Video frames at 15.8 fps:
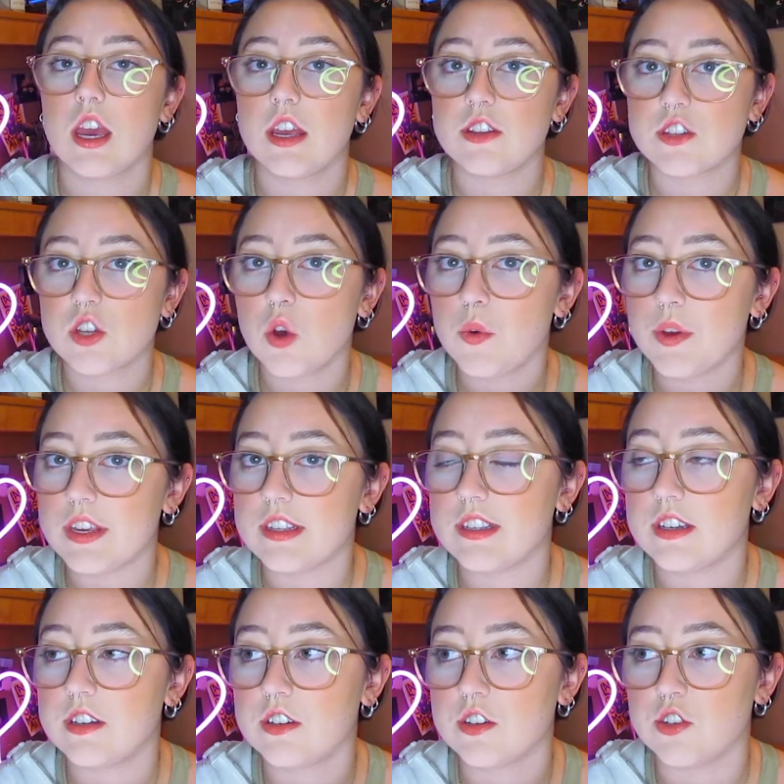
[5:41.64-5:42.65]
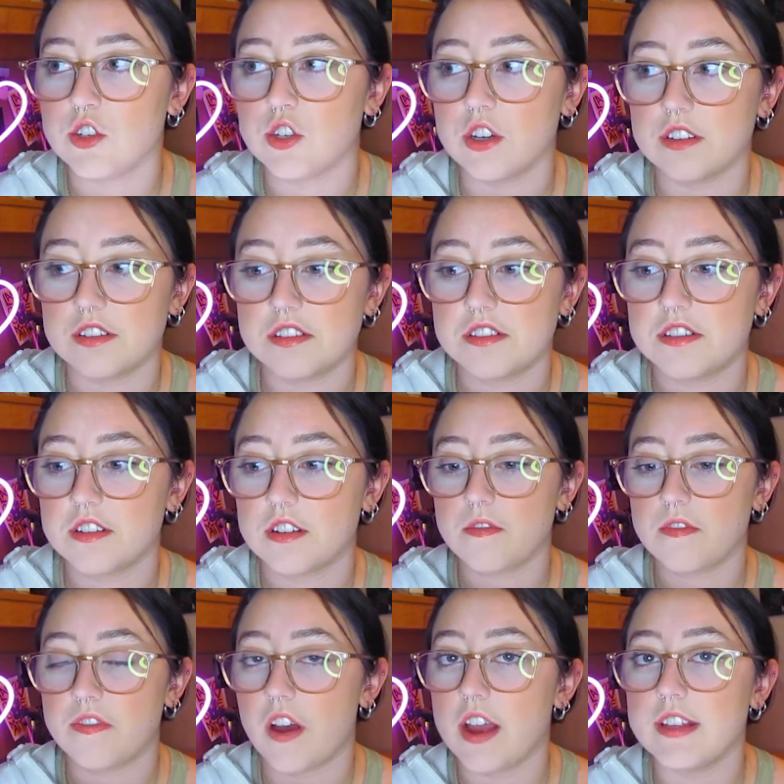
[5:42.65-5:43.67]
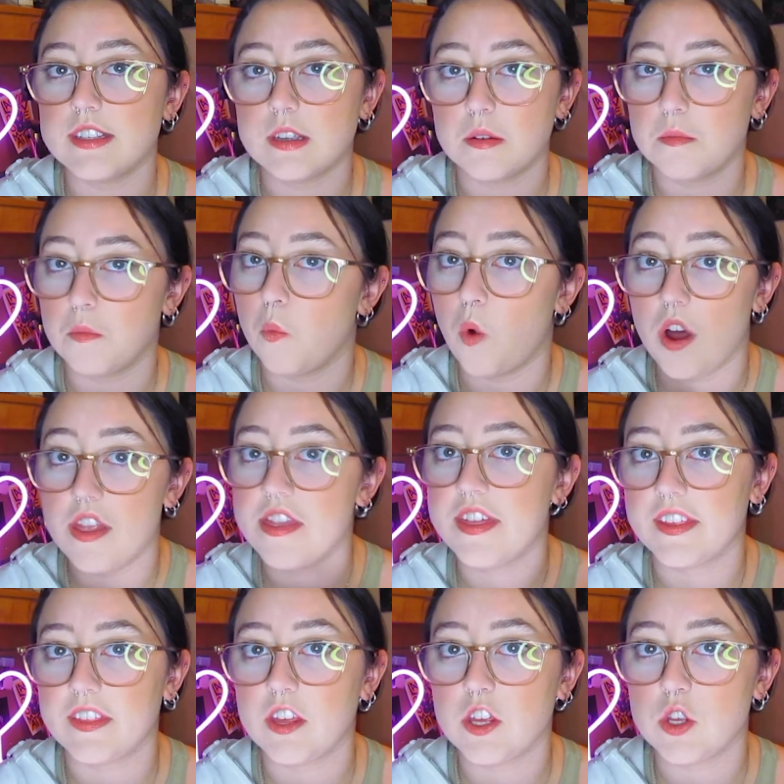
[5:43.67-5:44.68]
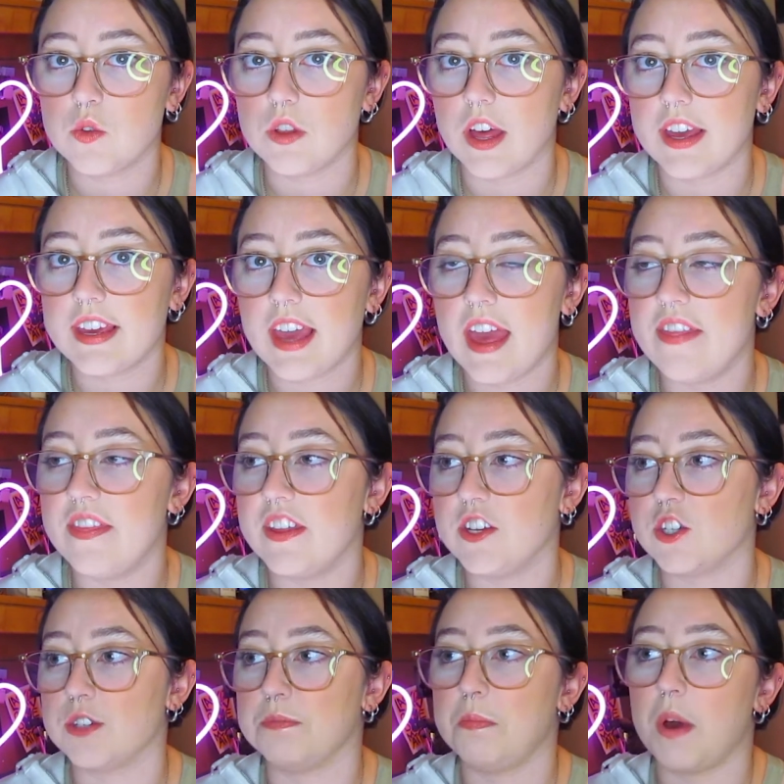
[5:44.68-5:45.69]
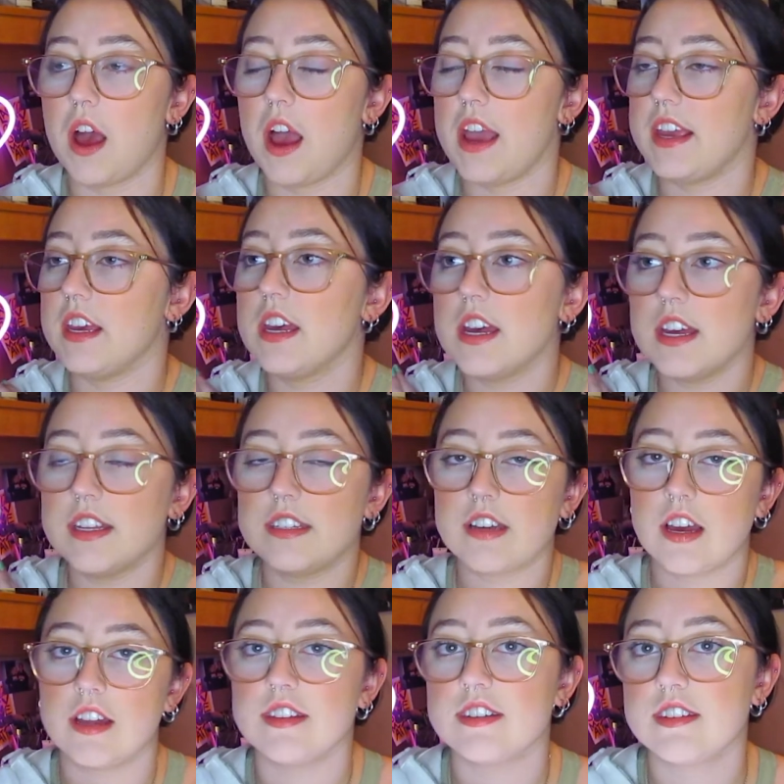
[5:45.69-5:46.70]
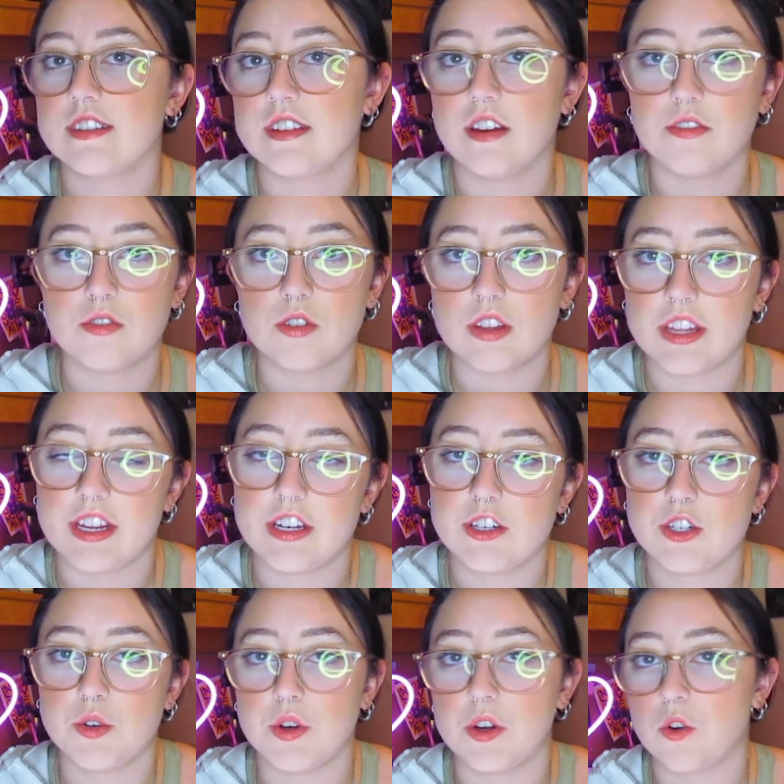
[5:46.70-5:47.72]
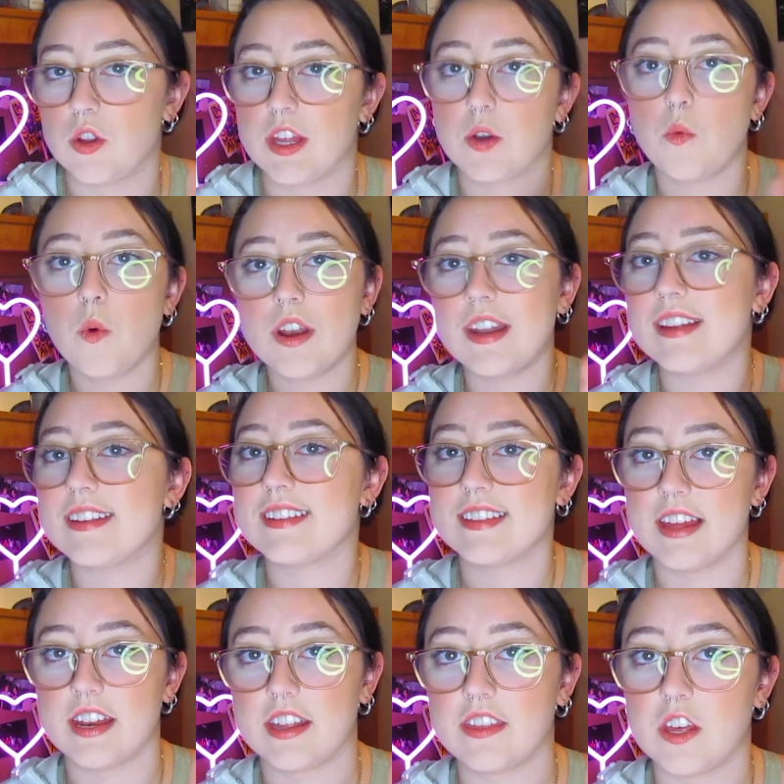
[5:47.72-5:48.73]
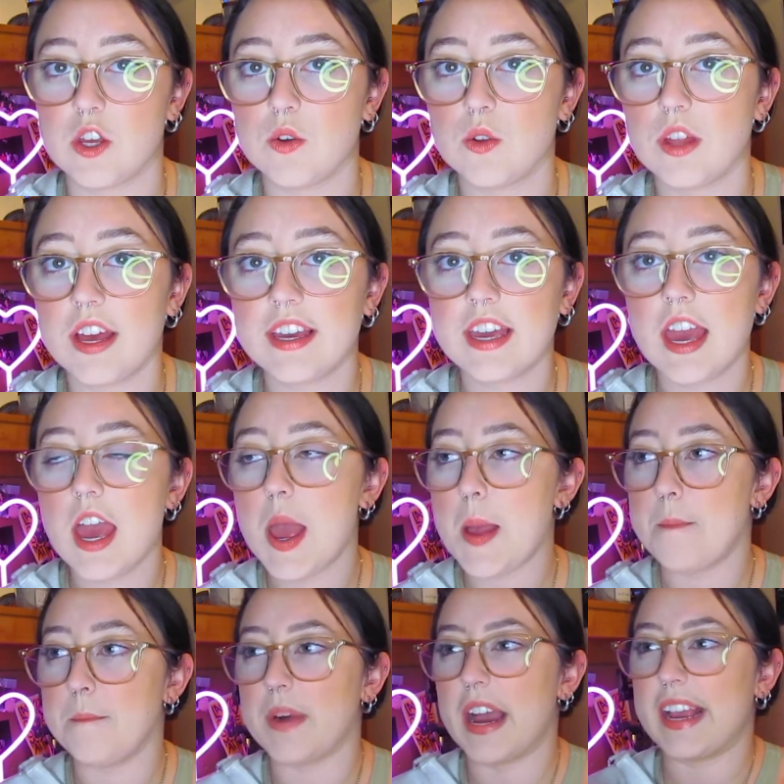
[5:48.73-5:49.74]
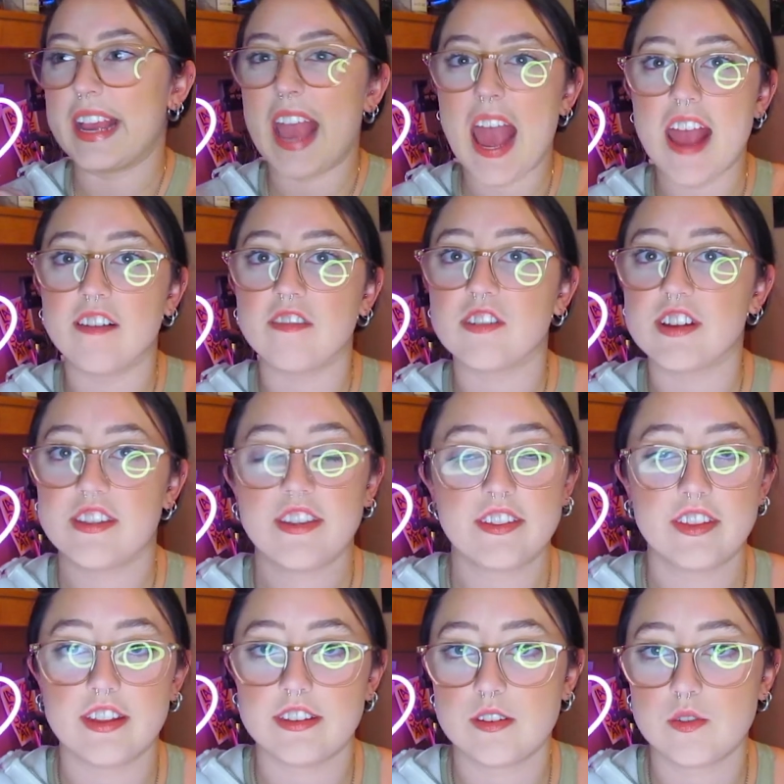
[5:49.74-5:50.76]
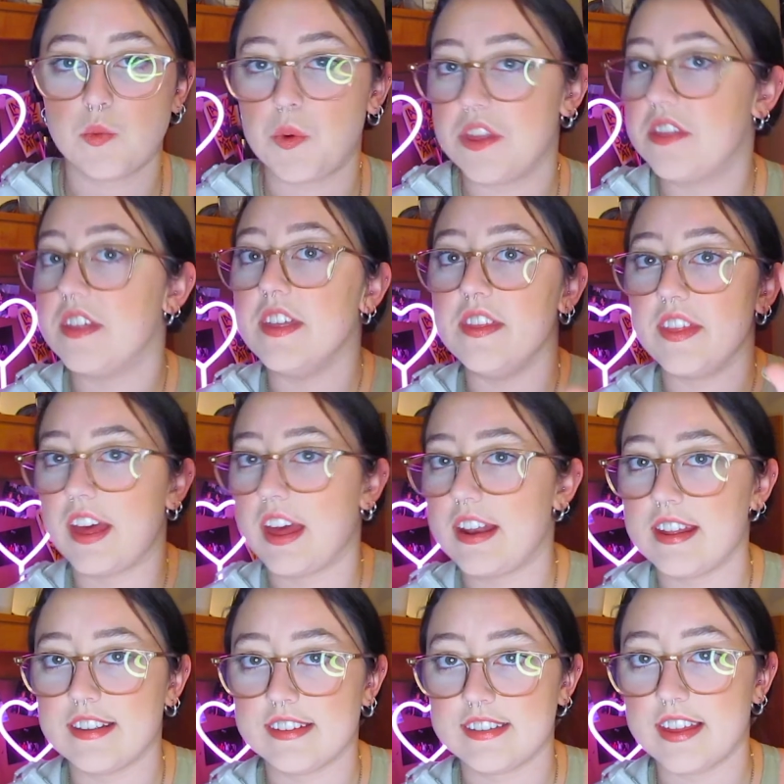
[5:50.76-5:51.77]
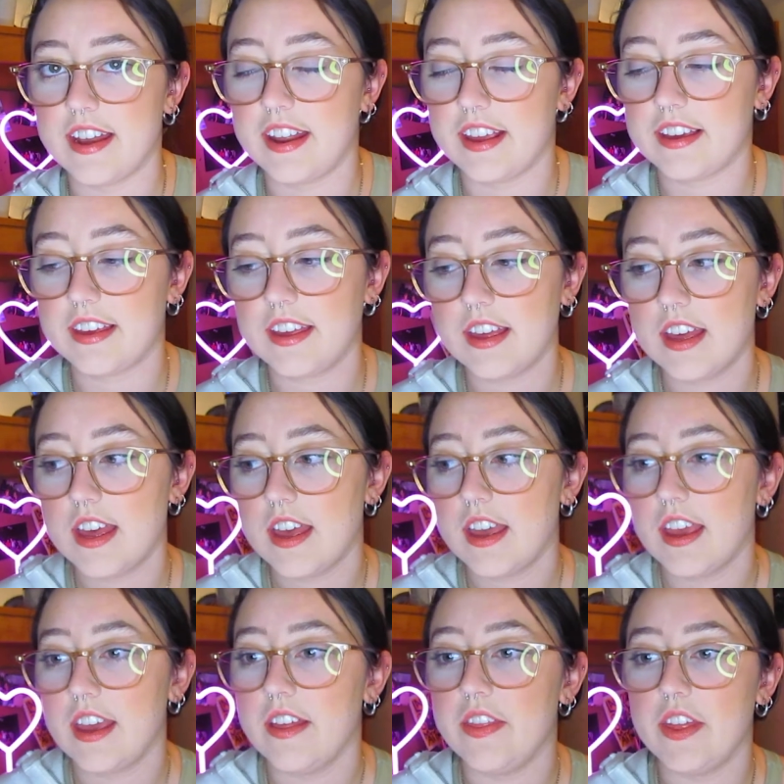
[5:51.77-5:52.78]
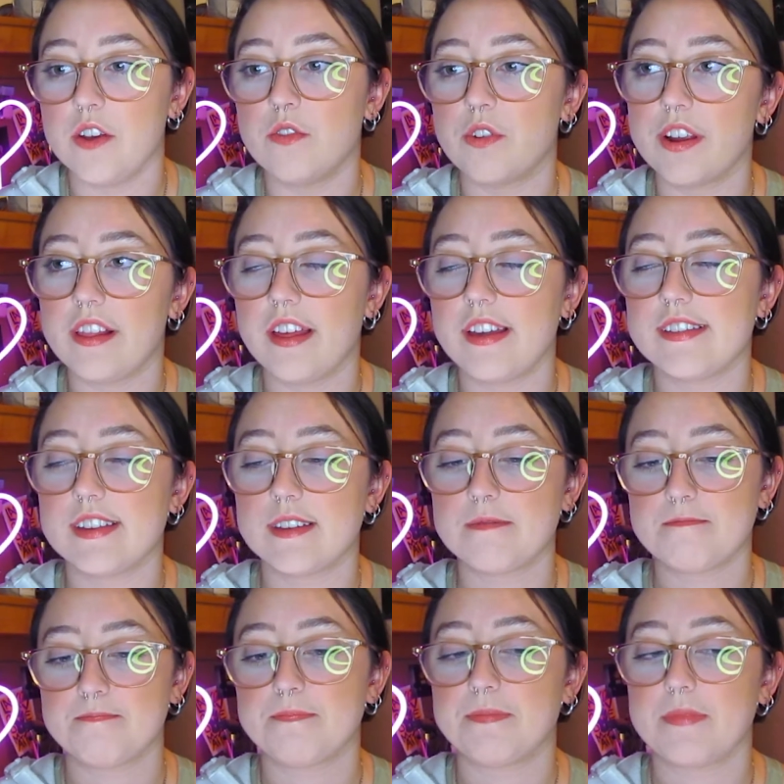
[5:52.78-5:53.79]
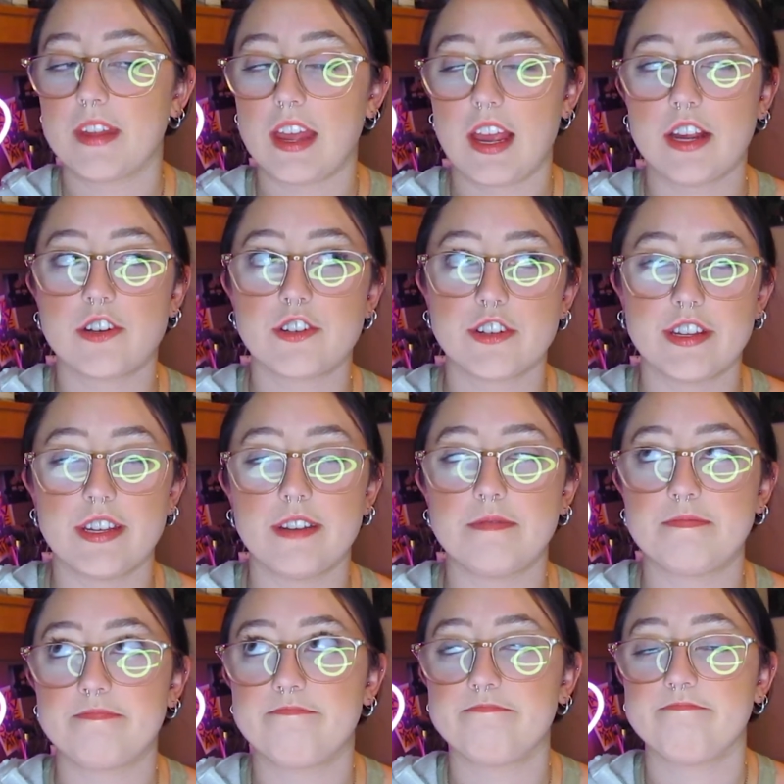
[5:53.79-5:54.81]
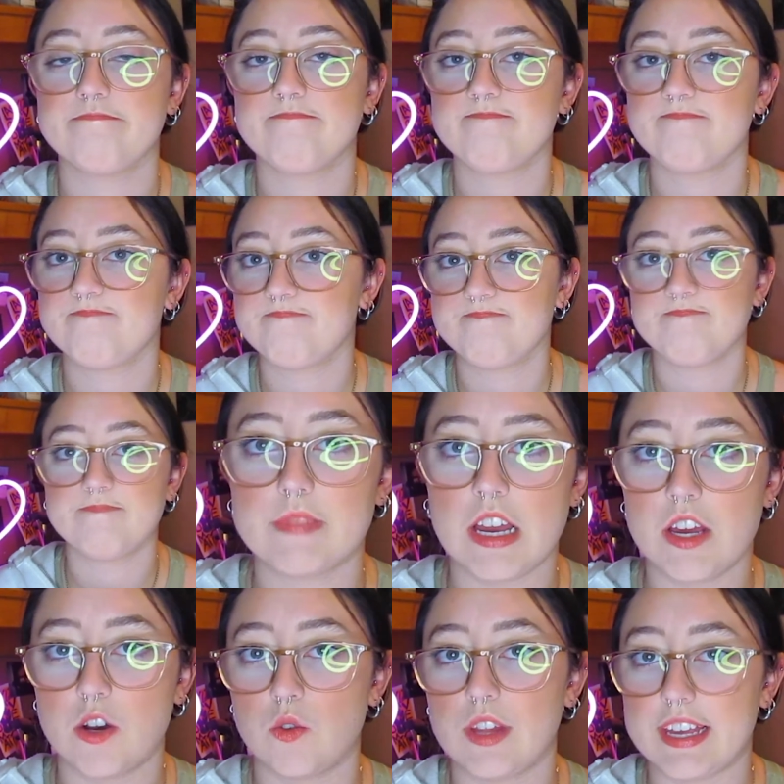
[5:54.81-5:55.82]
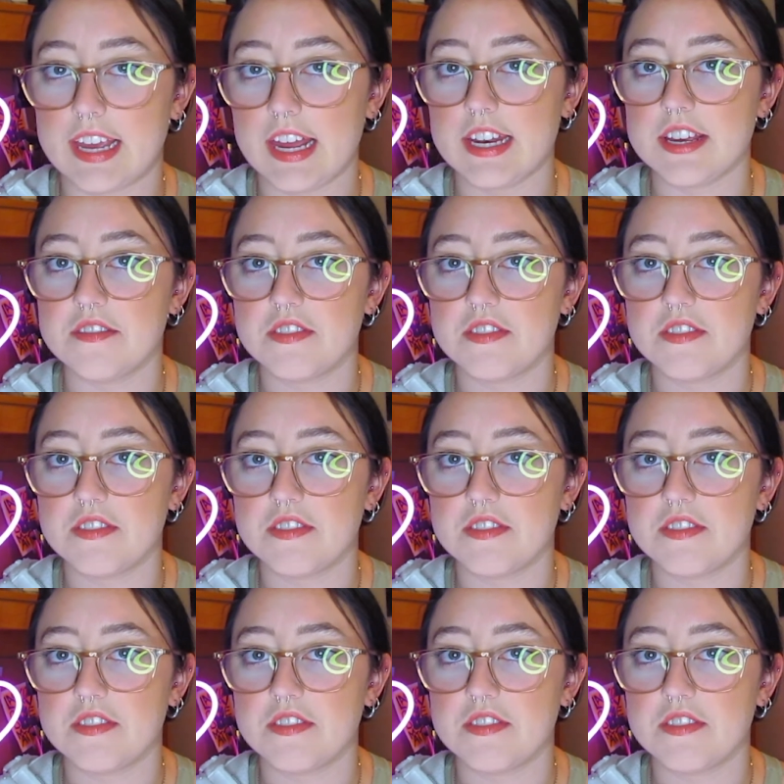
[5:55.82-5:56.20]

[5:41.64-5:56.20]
It's so easy to just find one thing that you like and then just buy tons of stuff related to it, or like one aesthetic that you like and buying everything that's within that aesthetic and then realizing, actually, I don't like any of